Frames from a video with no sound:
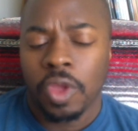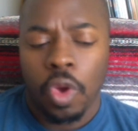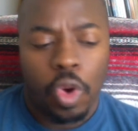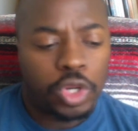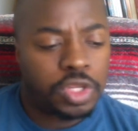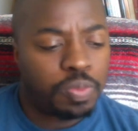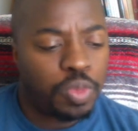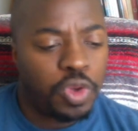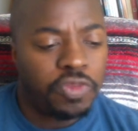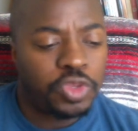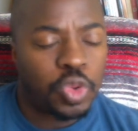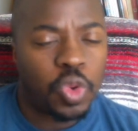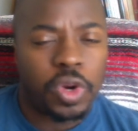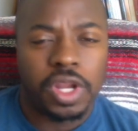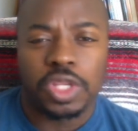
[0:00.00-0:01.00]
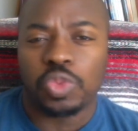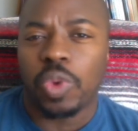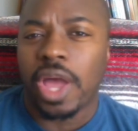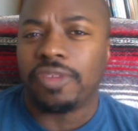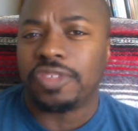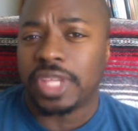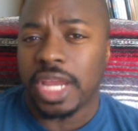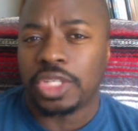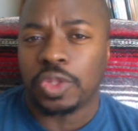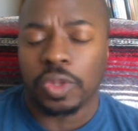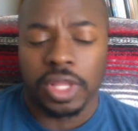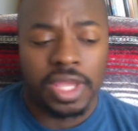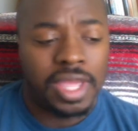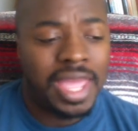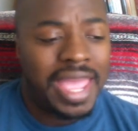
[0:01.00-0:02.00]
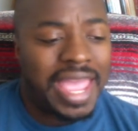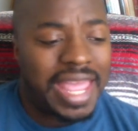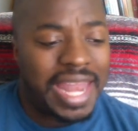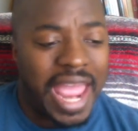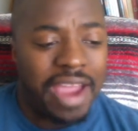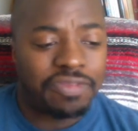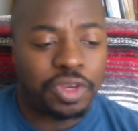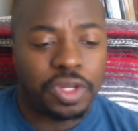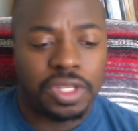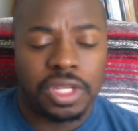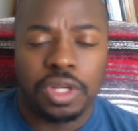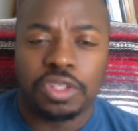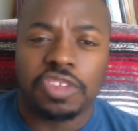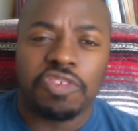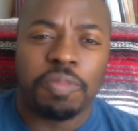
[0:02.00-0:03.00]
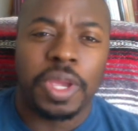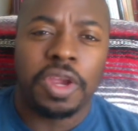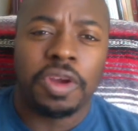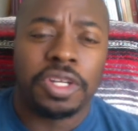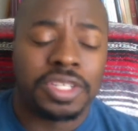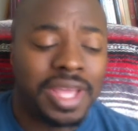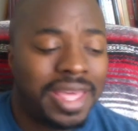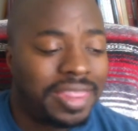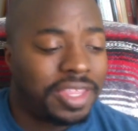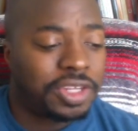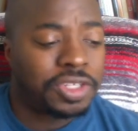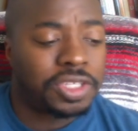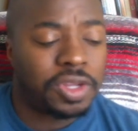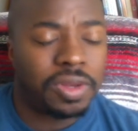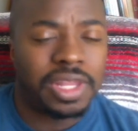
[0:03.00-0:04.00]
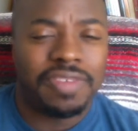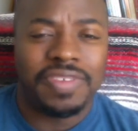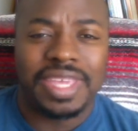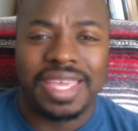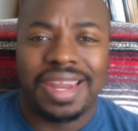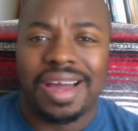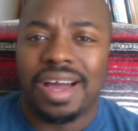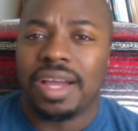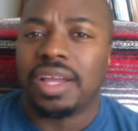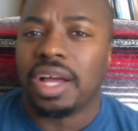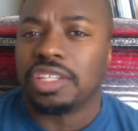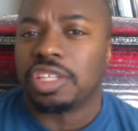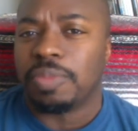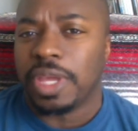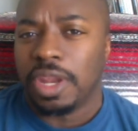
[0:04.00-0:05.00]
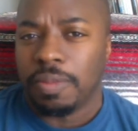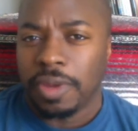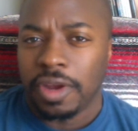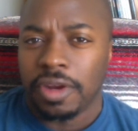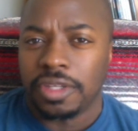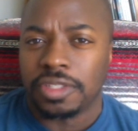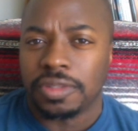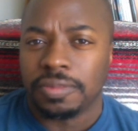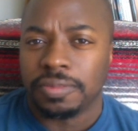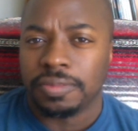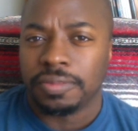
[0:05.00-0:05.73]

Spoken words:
or to move toward his wife sexually, and after years of marriage, they're still living in an unconsummated marriage.